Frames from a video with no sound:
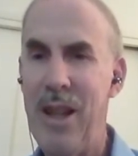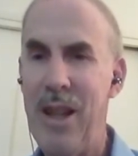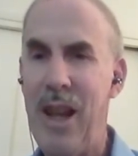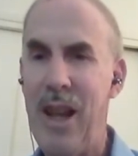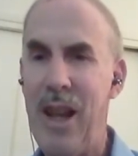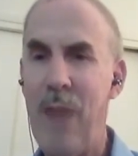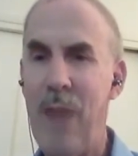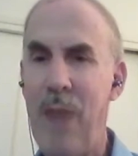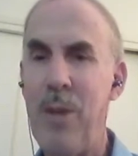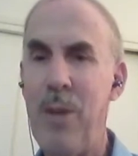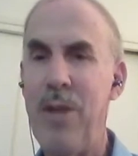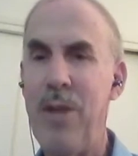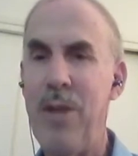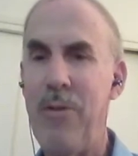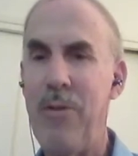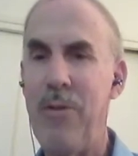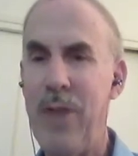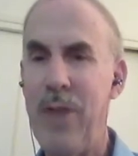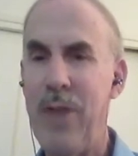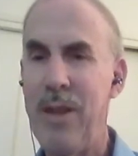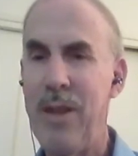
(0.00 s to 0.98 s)
and what you
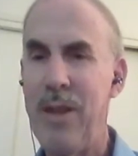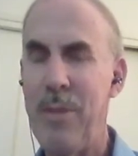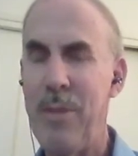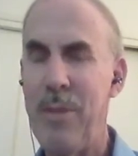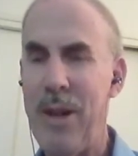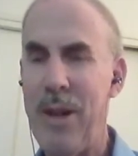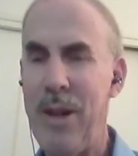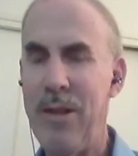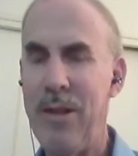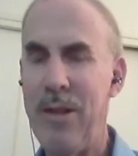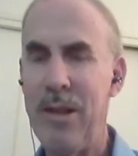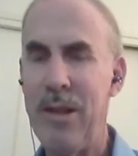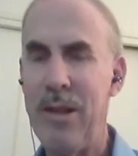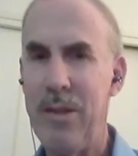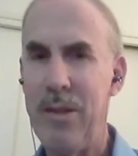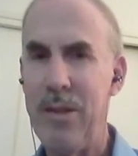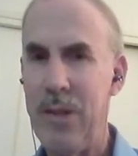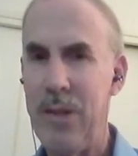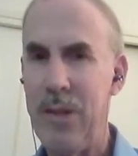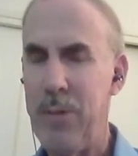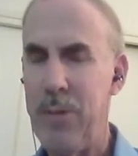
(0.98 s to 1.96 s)
feel about
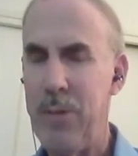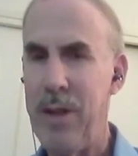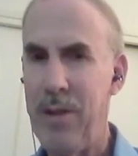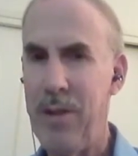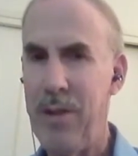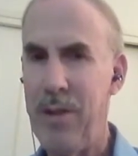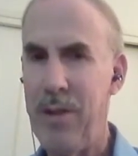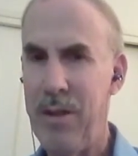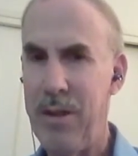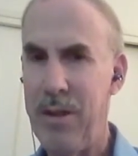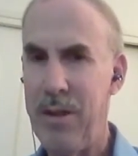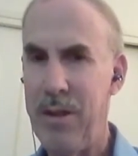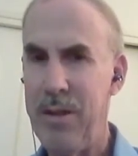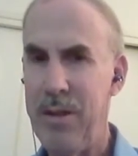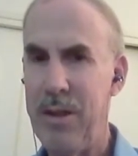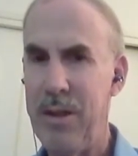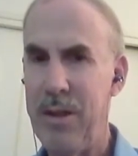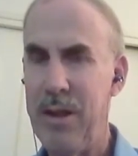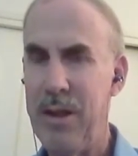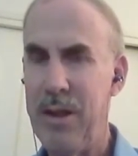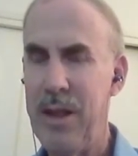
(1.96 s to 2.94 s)
what you learned.
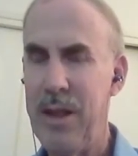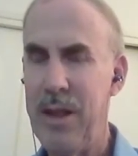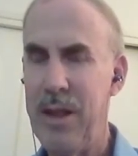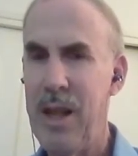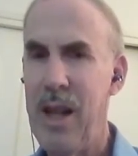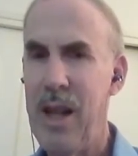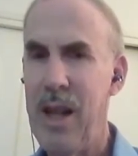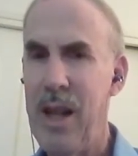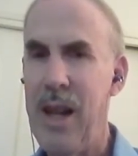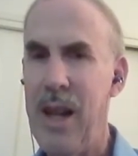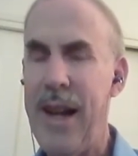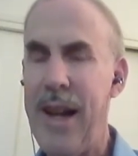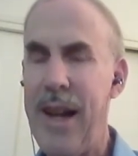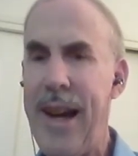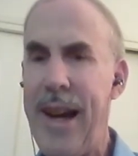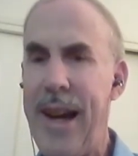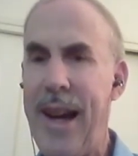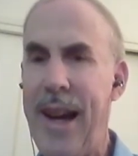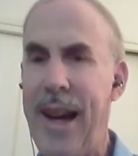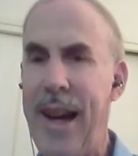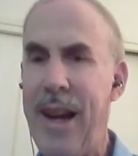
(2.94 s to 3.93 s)

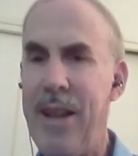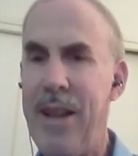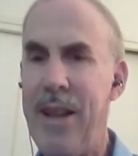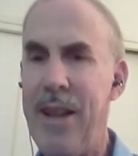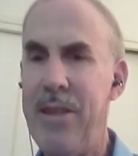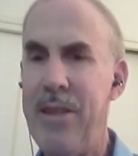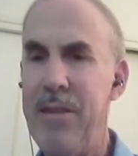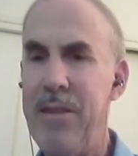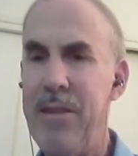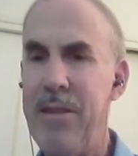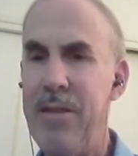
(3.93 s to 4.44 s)
And